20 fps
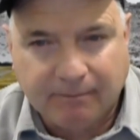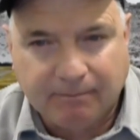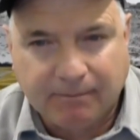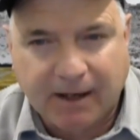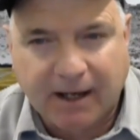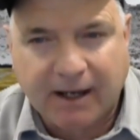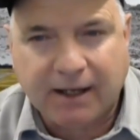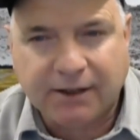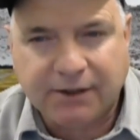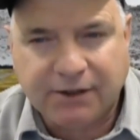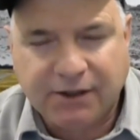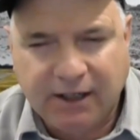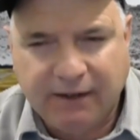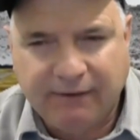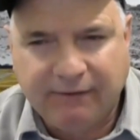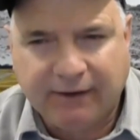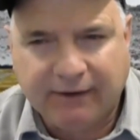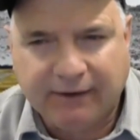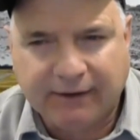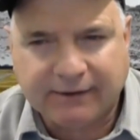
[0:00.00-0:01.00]
by
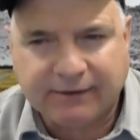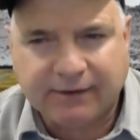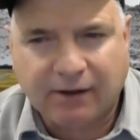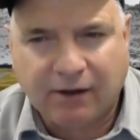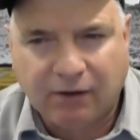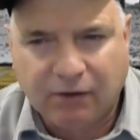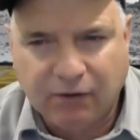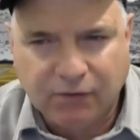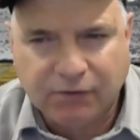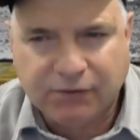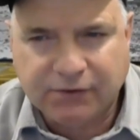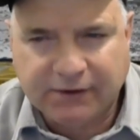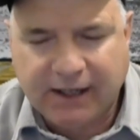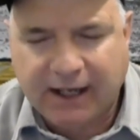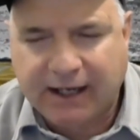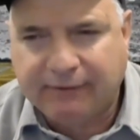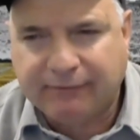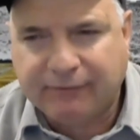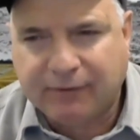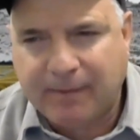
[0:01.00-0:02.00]
achieving this new
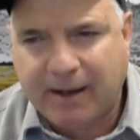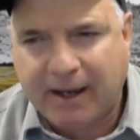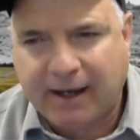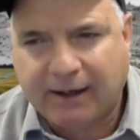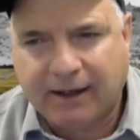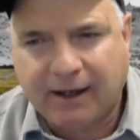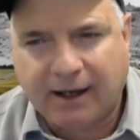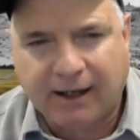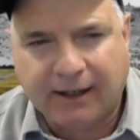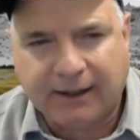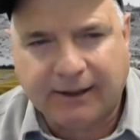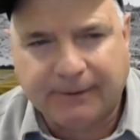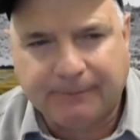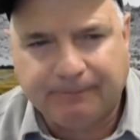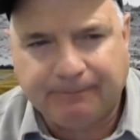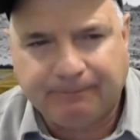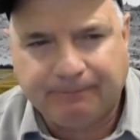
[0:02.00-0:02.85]
state for mankind.